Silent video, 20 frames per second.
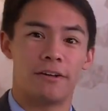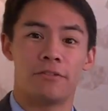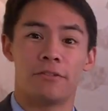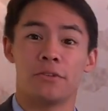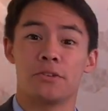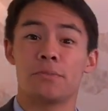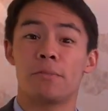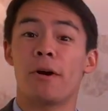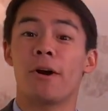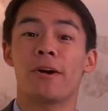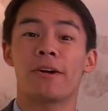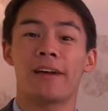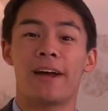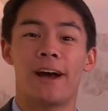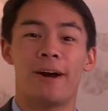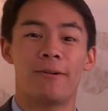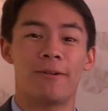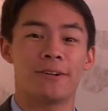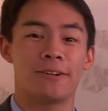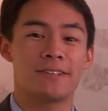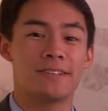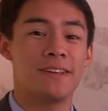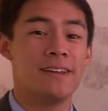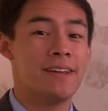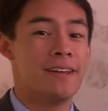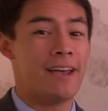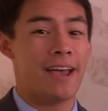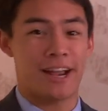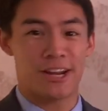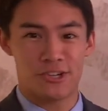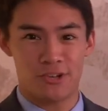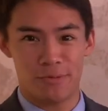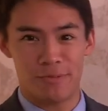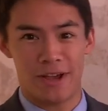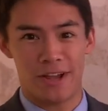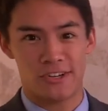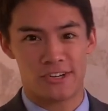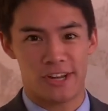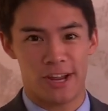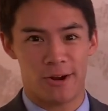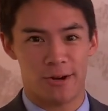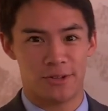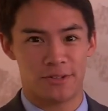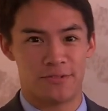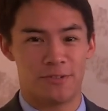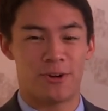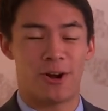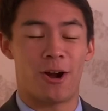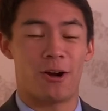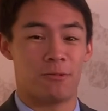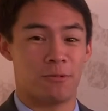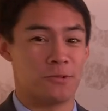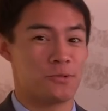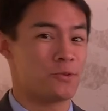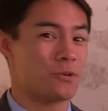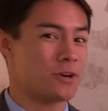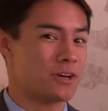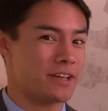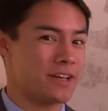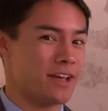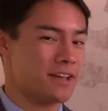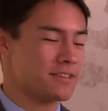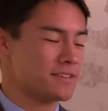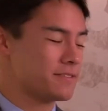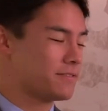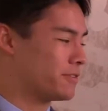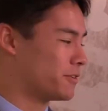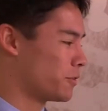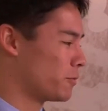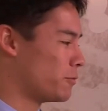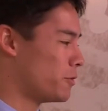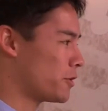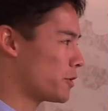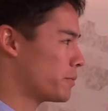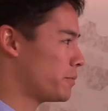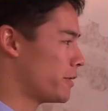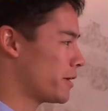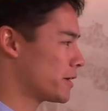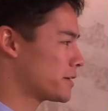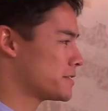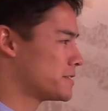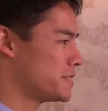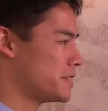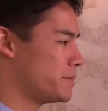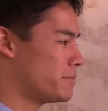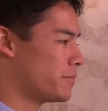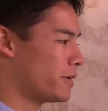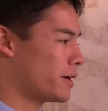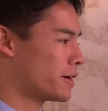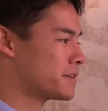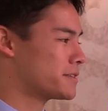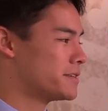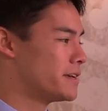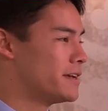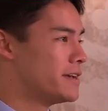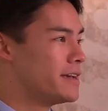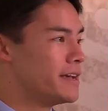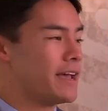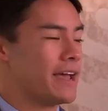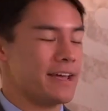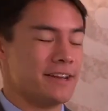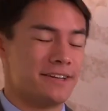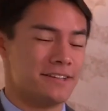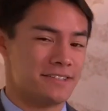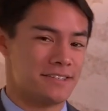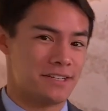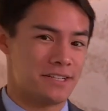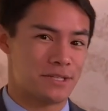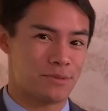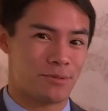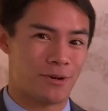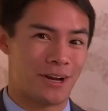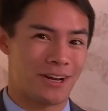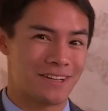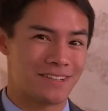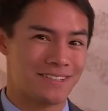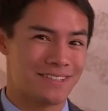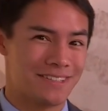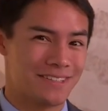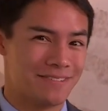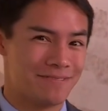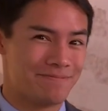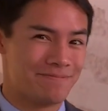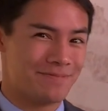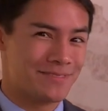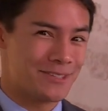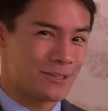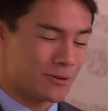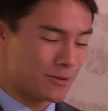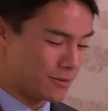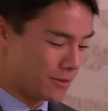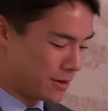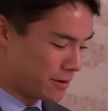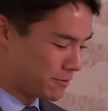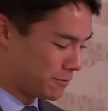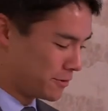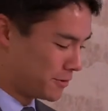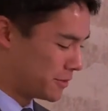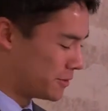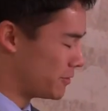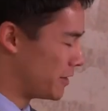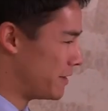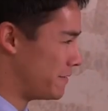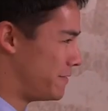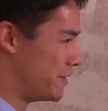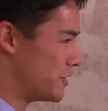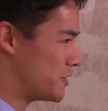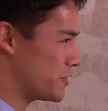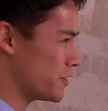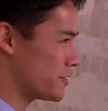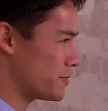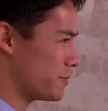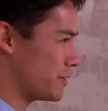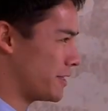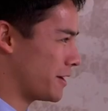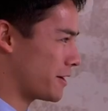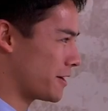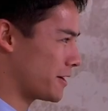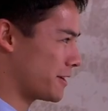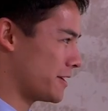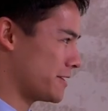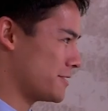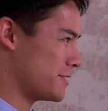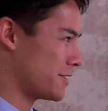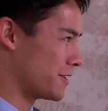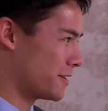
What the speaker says: of those park hours, extra magic hours for our resort guests, for the water parks, theme parks, and Disney Springs. So a lot of really great features. We think our guests are